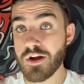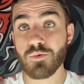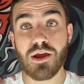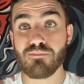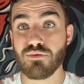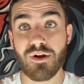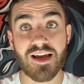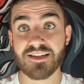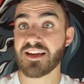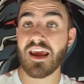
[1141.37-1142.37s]
away,
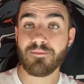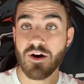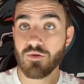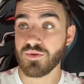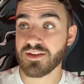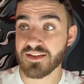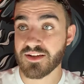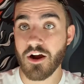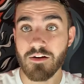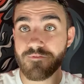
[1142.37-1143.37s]
Perez came out with his
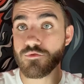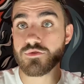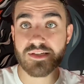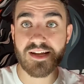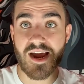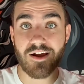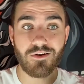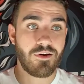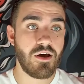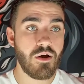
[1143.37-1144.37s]
kung fu
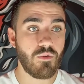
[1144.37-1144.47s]
style.